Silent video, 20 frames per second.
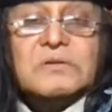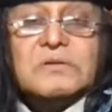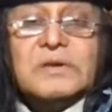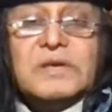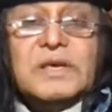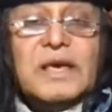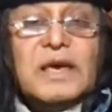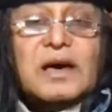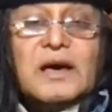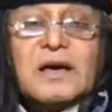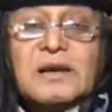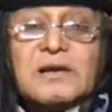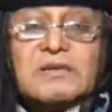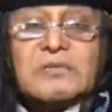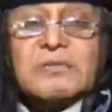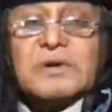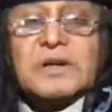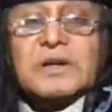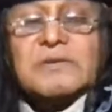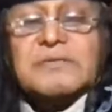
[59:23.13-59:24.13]
year,
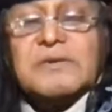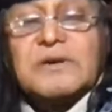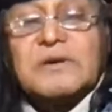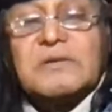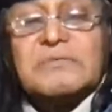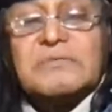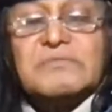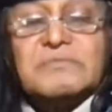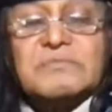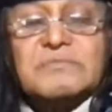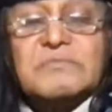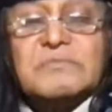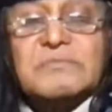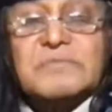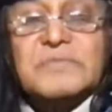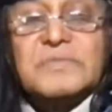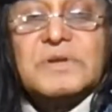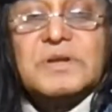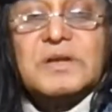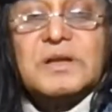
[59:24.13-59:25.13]
whatever,
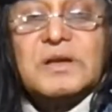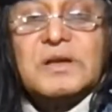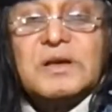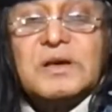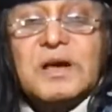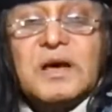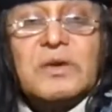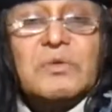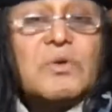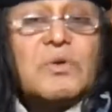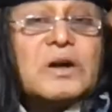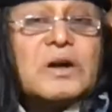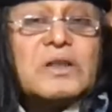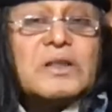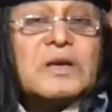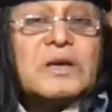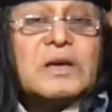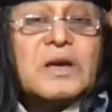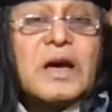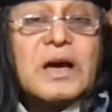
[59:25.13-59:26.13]
and what
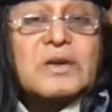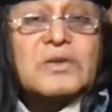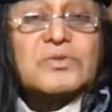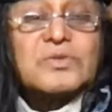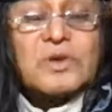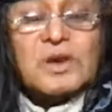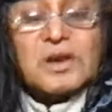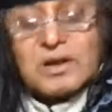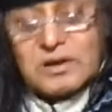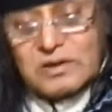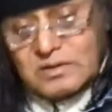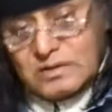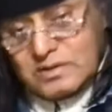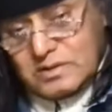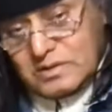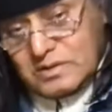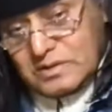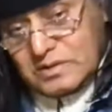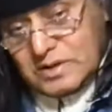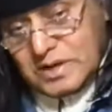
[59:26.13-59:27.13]
the actual
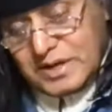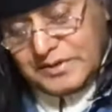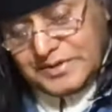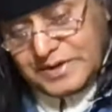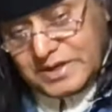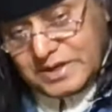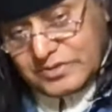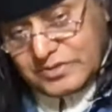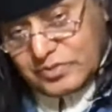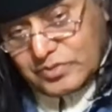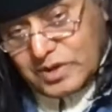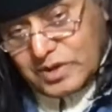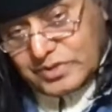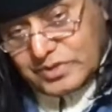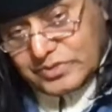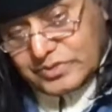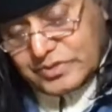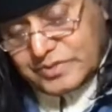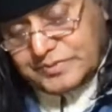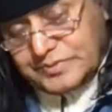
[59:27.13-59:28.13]
evidence
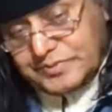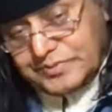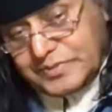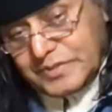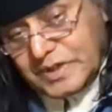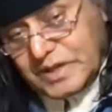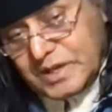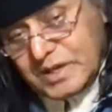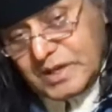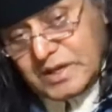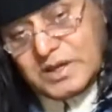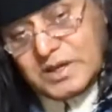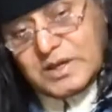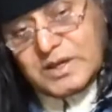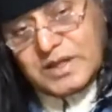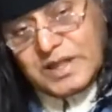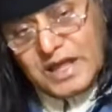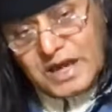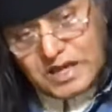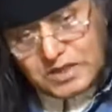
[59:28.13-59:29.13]
was.
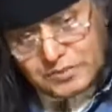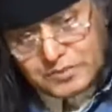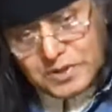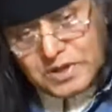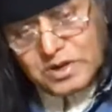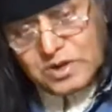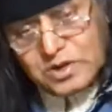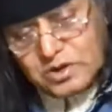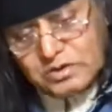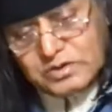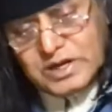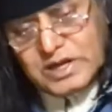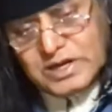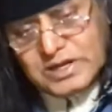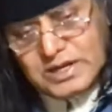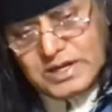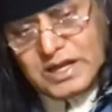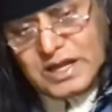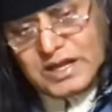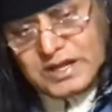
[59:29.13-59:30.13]
There has been no
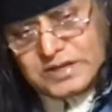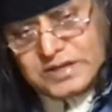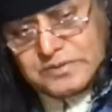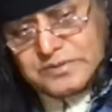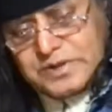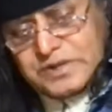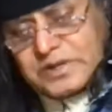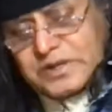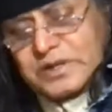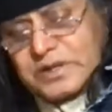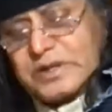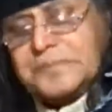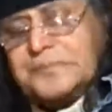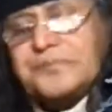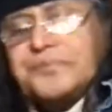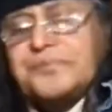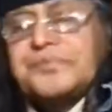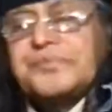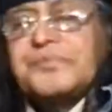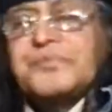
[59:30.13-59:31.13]
radical activity
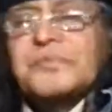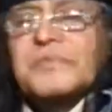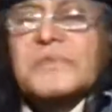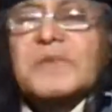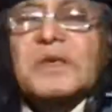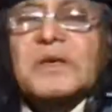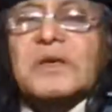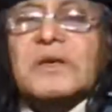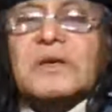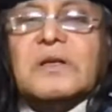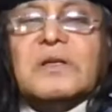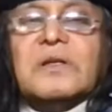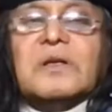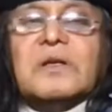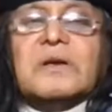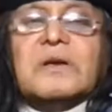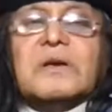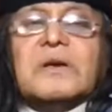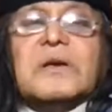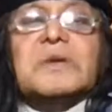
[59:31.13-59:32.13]

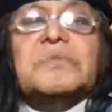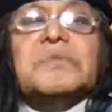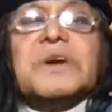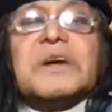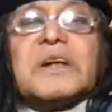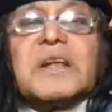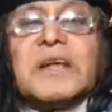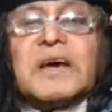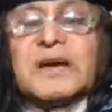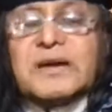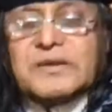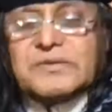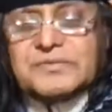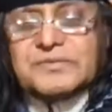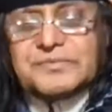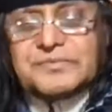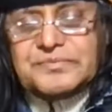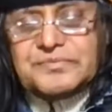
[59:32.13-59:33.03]
in Brick Lane.